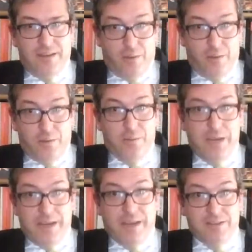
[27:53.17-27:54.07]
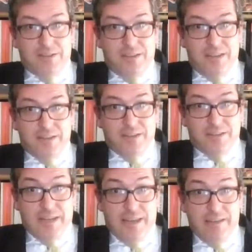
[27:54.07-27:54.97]
you know the meaning is
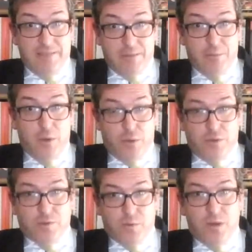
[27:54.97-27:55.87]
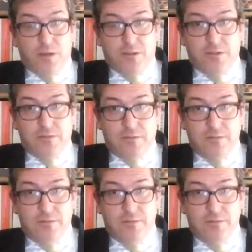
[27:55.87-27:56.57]
is clear in both those words.